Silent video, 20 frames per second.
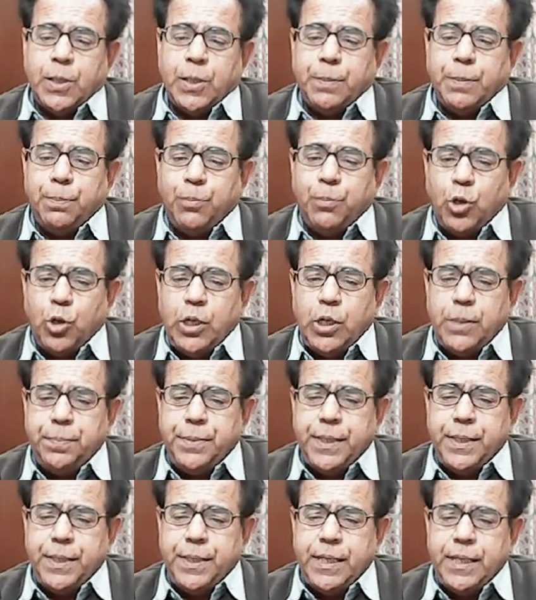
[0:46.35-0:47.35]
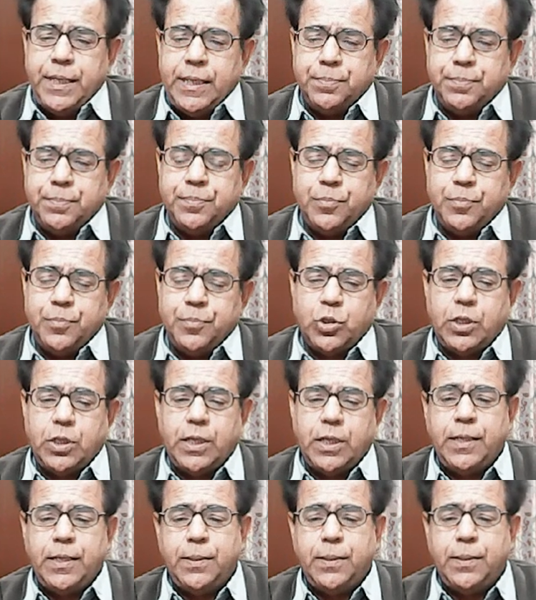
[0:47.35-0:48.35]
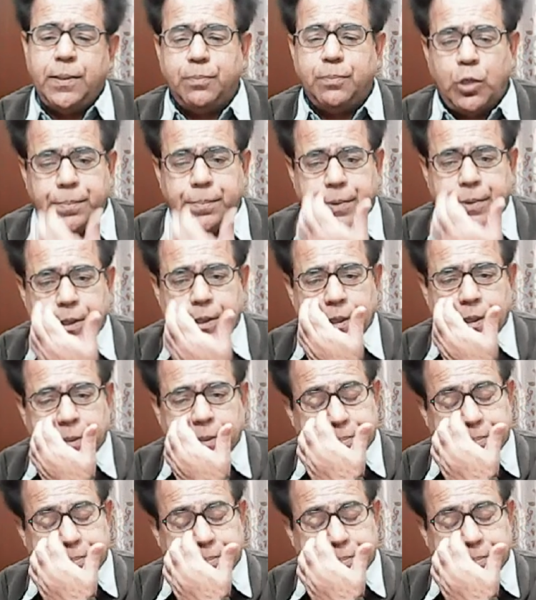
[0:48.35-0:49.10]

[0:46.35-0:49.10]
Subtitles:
Molybdenum. Okay, molybdenum.